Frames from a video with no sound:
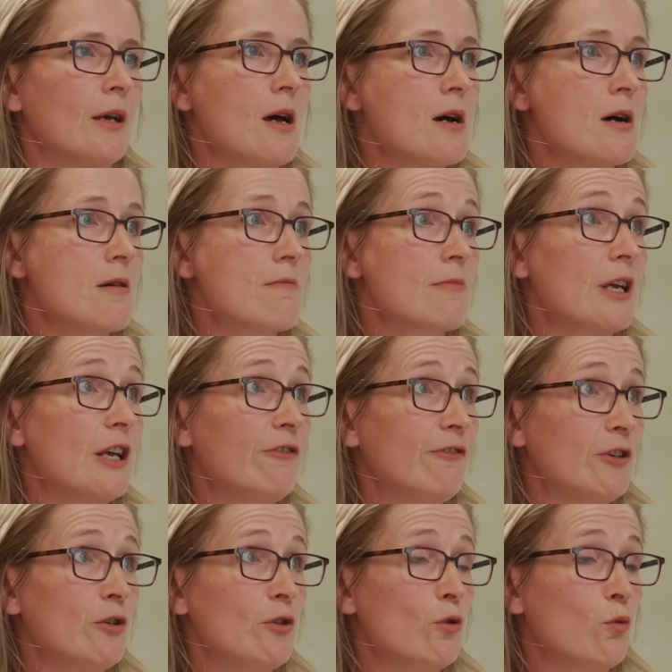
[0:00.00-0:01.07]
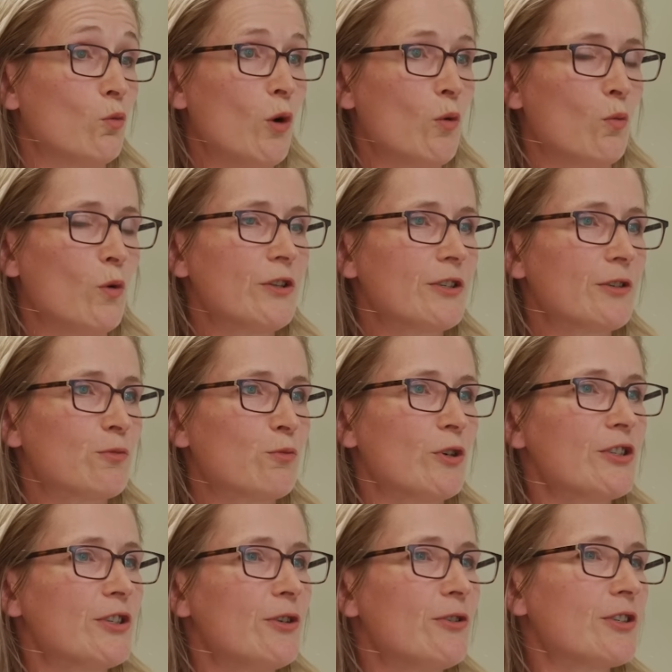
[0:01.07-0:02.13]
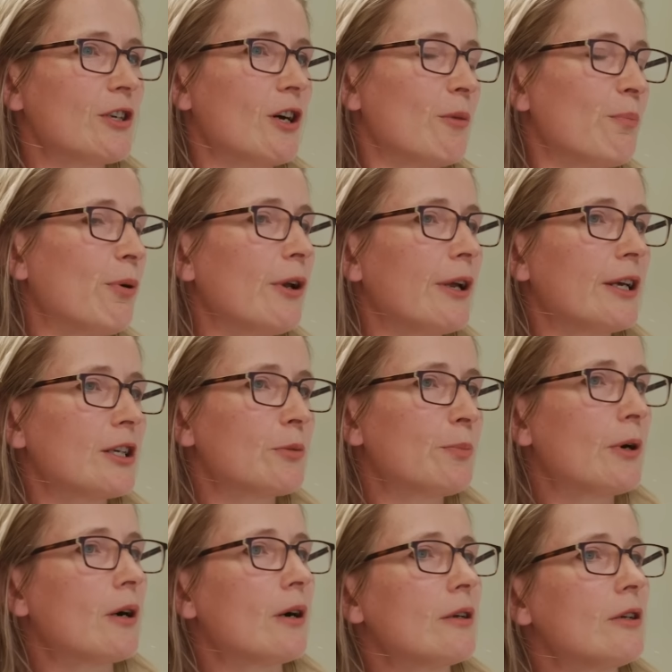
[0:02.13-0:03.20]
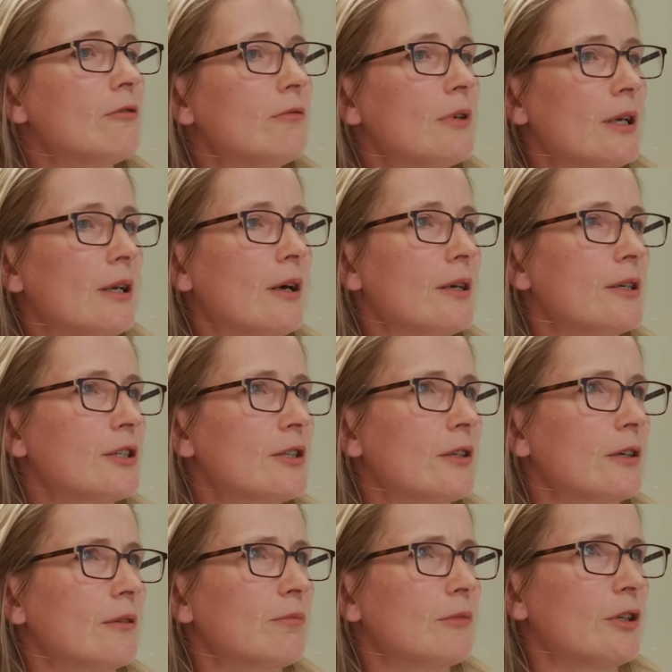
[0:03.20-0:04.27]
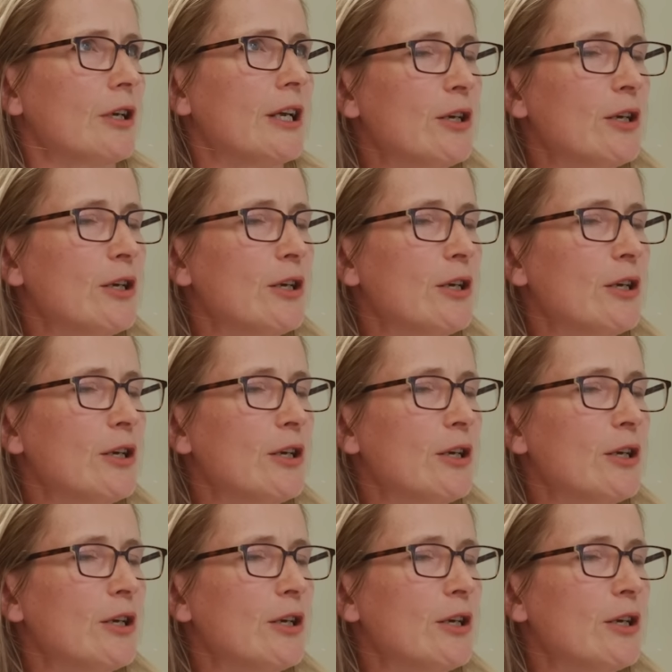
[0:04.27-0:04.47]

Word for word: Um, if you once once you start pulling it apart, you realize that you know,